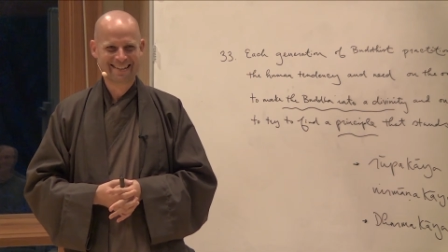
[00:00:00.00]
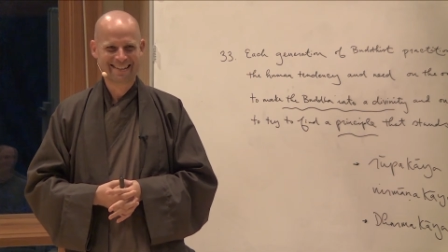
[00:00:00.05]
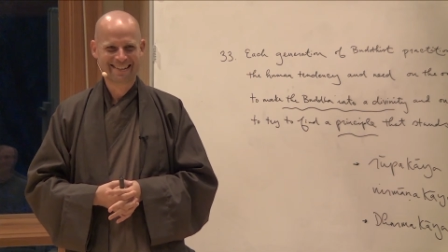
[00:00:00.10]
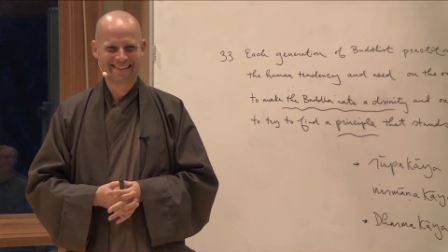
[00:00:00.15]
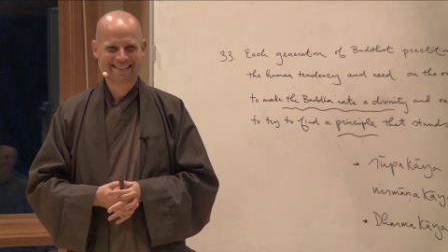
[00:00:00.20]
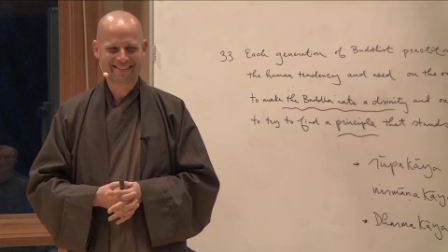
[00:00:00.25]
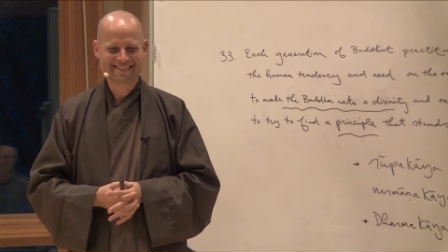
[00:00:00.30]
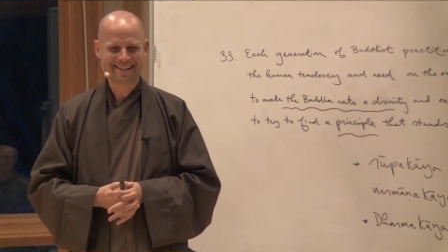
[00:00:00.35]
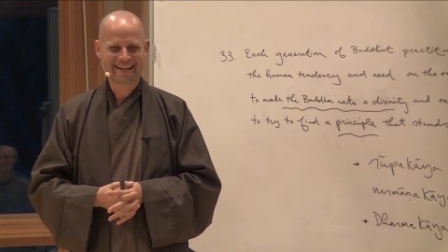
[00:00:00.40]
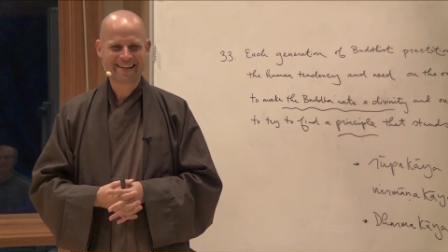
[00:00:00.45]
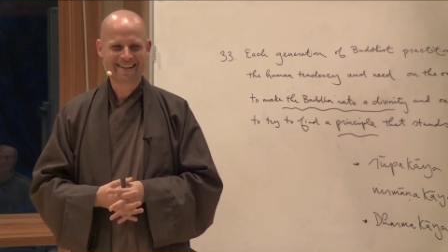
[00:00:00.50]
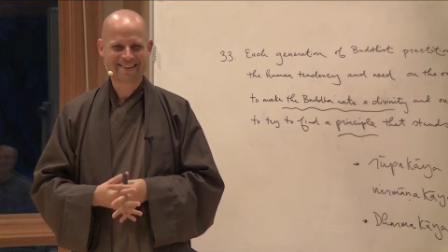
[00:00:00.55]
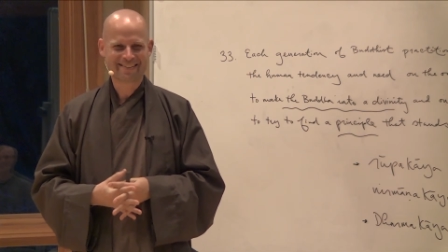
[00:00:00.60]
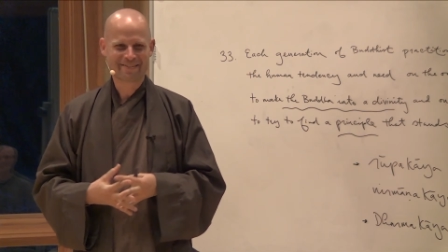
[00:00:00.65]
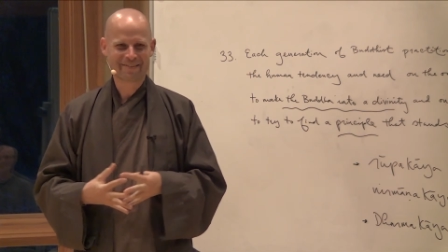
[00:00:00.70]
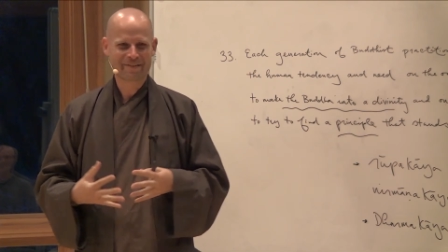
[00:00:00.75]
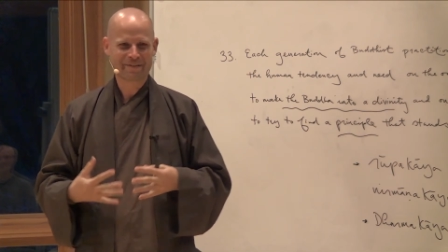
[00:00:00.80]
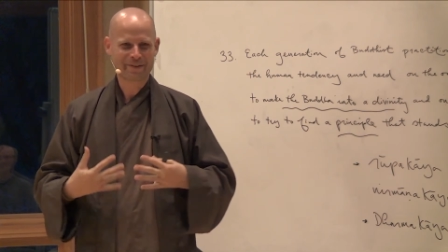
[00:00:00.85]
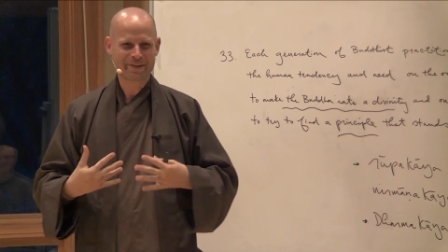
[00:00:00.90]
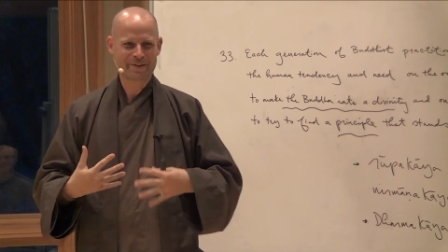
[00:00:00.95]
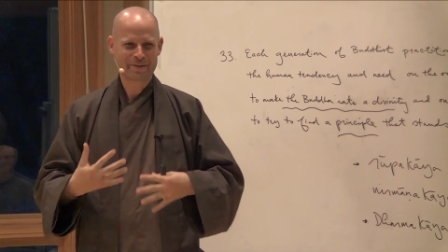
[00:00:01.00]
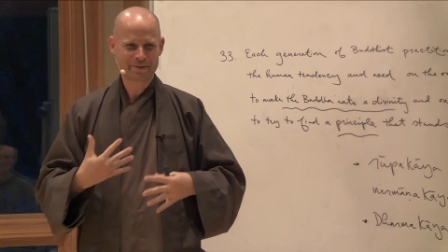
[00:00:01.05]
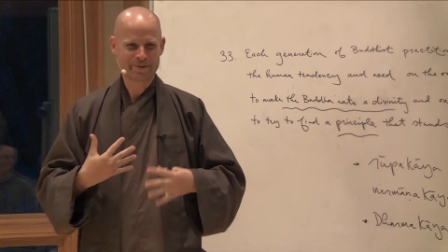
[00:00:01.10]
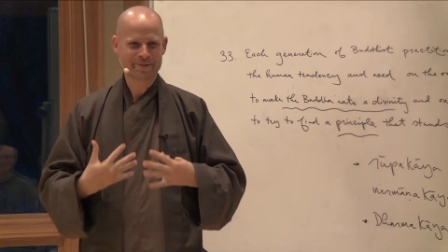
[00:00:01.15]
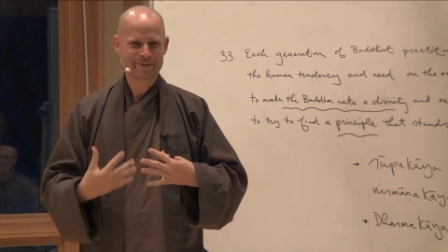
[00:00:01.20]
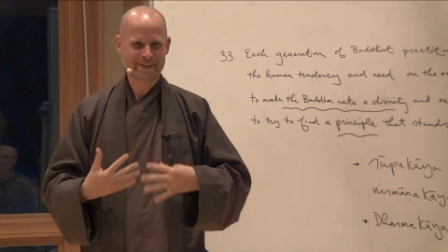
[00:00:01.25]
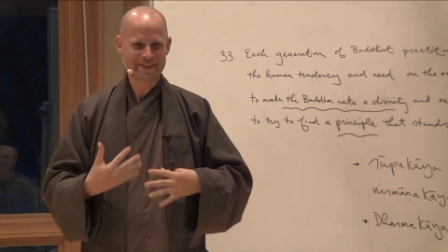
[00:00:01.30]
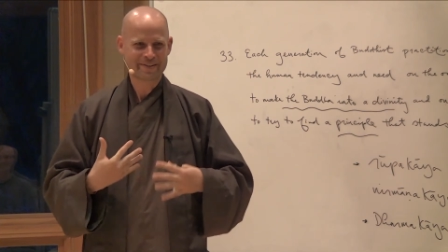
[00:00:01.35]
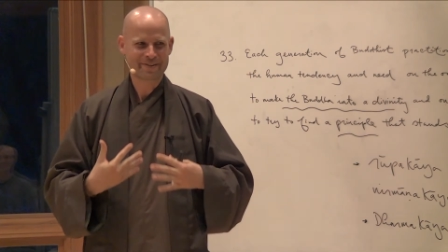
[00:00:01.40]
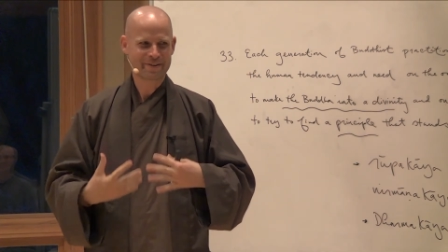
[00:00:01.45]
So that is what we do
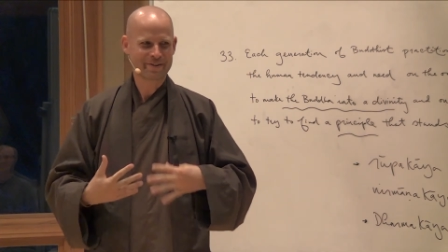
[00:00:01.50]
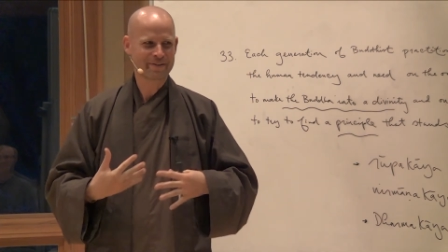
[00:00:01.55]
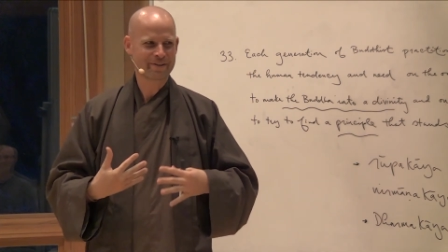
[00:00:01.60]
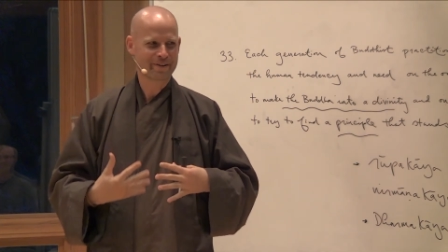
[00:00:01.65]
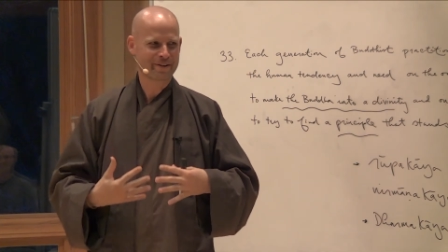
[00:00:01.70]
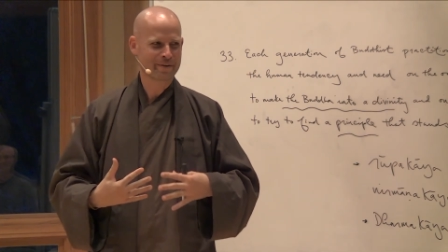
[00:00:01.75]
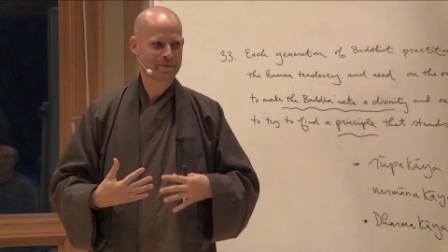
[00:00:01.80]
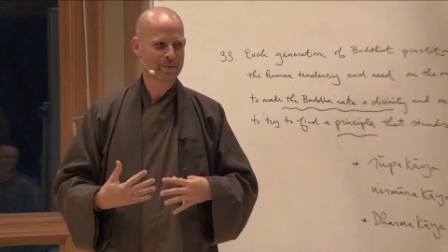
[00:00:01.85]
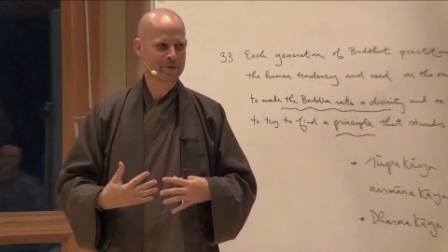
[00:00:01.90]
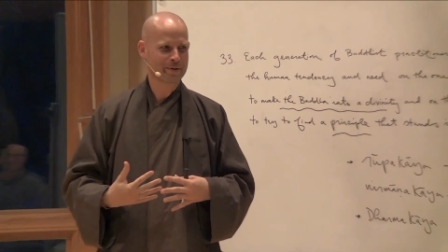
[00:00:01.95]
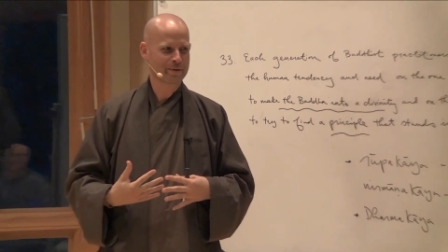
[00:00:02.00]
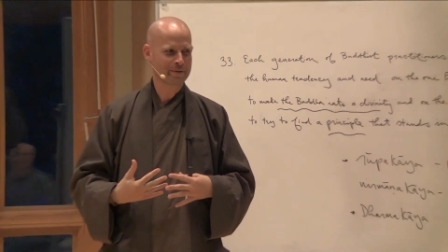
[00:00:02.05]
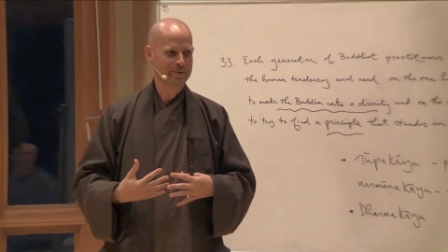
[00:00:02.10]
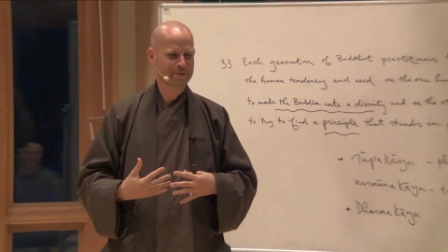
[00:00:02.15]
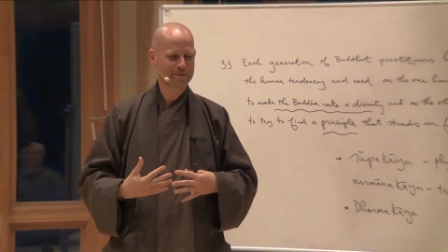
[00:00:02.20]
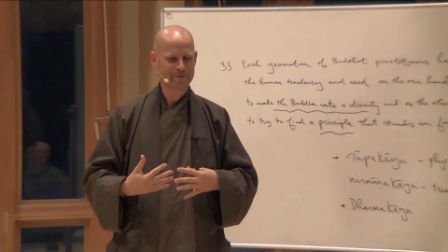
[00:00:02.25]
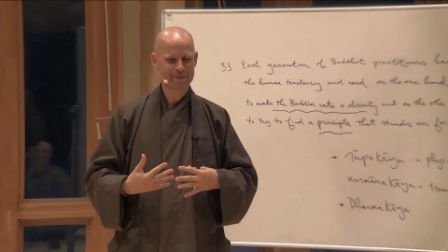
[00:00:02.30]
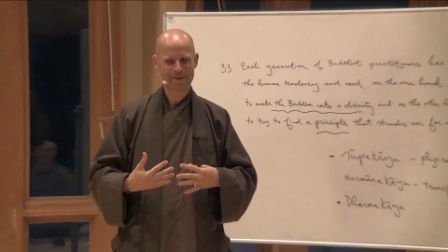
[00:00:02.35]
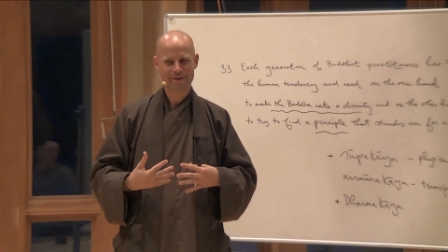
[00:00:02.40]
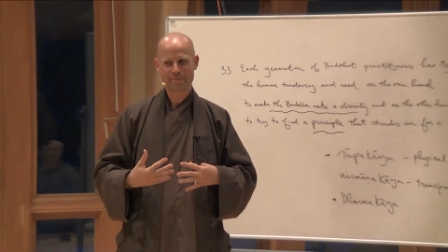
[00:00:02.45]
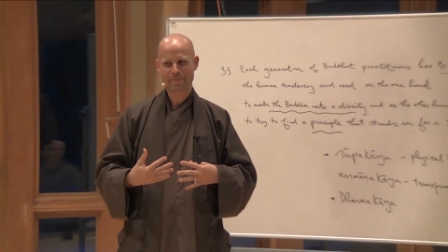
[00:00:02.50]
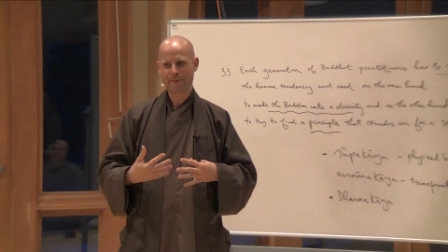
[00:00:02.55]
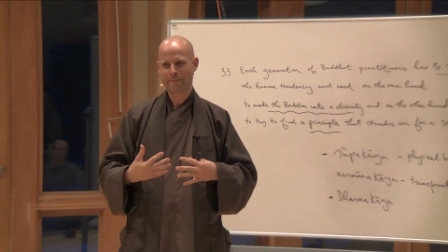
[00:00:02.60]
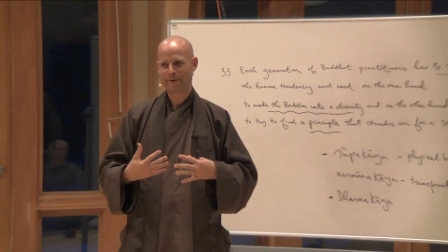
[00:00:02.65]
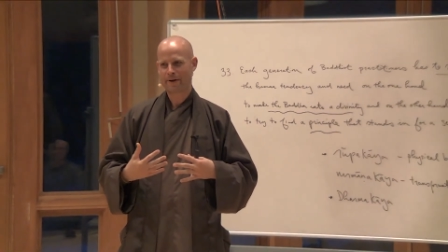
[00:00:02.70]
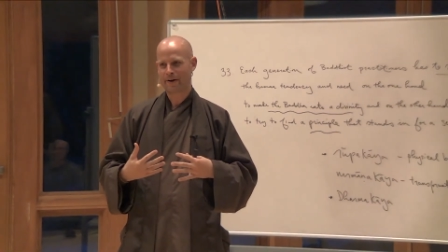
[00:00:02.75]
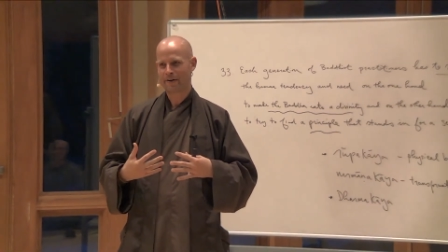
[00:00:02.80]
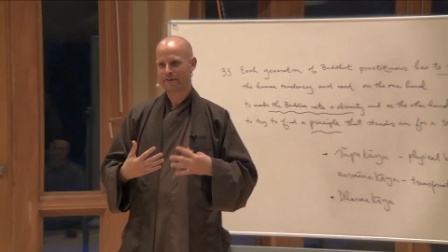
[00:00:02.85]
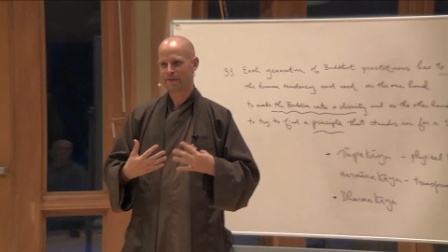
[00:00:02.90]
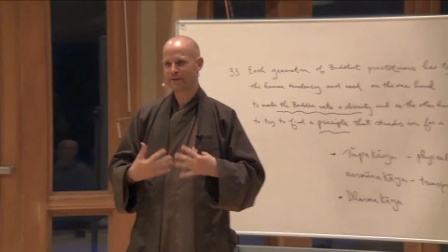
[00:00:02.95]
internally. We don't
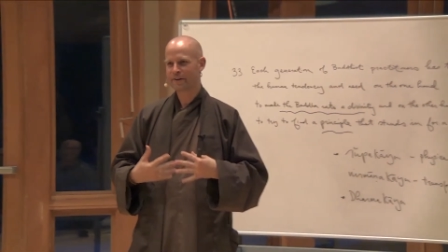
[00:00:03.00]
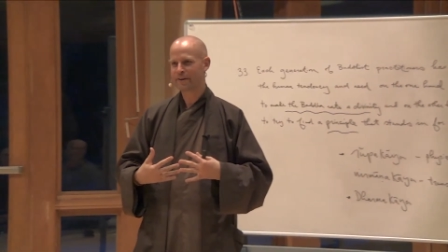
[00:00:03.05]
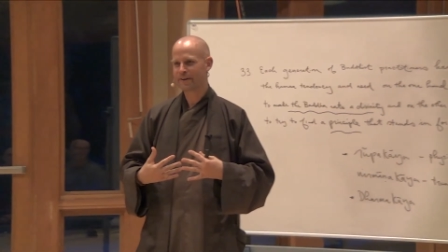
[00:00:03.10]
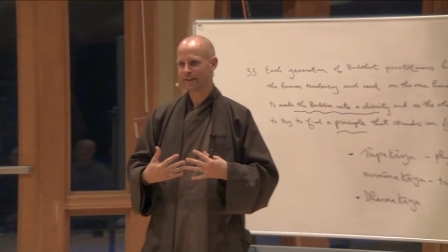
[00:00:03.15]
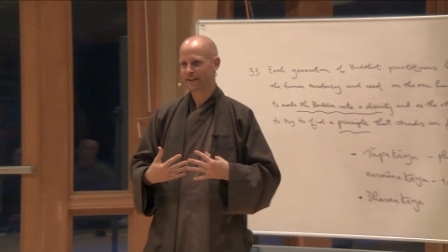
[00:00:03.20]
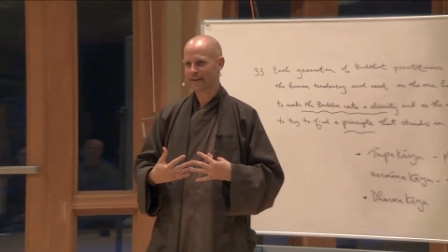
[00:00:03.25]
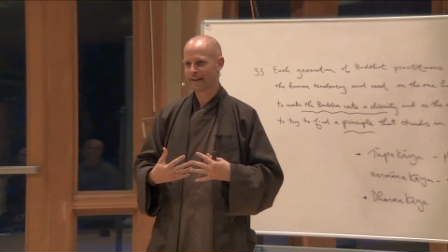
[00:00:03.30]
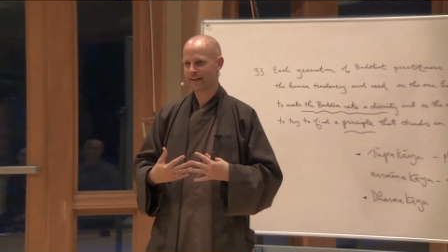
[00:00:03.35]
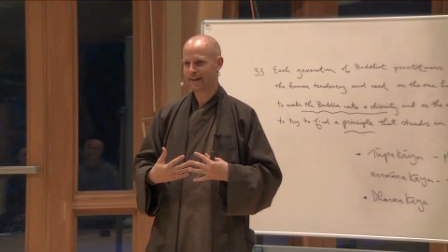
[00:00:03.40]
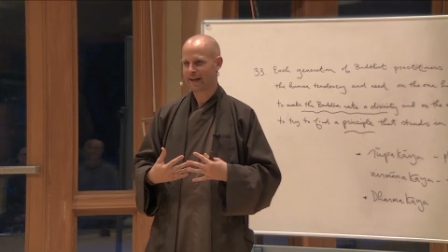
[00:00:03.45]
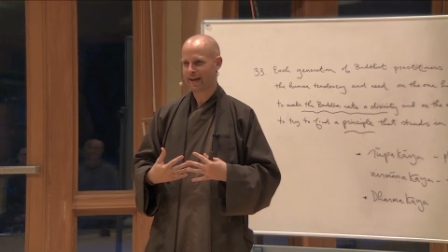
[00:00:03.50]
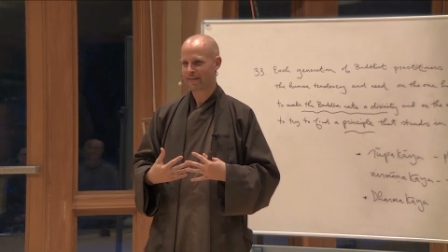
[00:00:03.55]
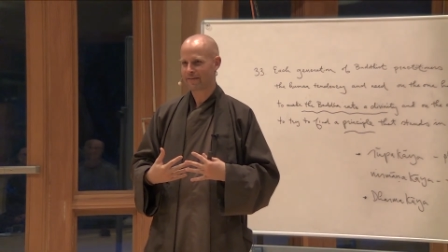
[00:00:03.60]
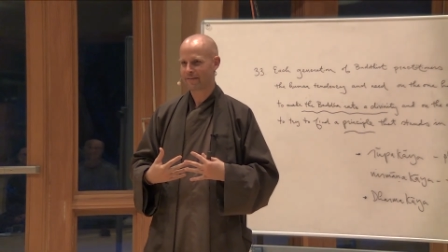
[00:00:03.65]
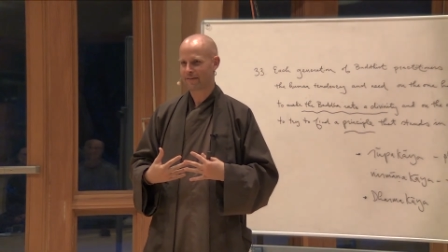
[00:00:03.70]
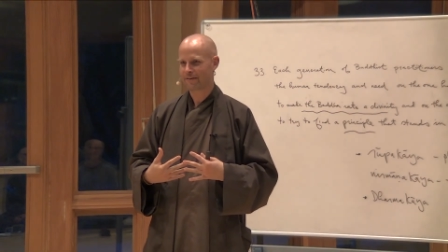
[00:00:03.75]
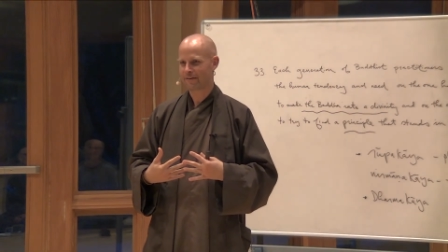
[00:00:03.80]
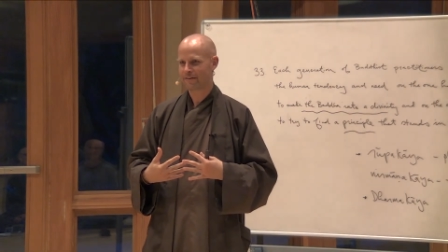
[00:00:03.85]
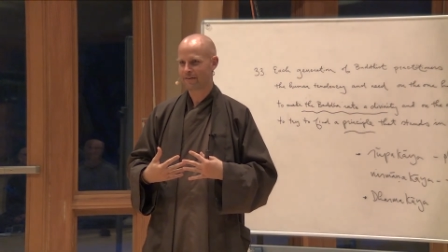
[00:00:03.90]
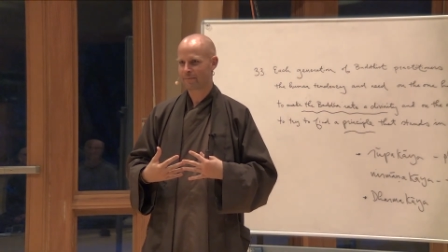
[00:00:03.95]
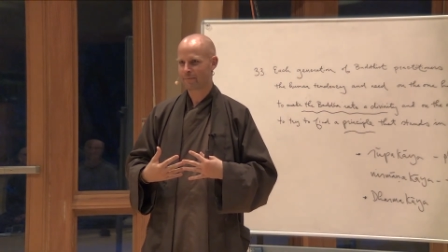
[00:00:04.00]
maybe articulate it as such,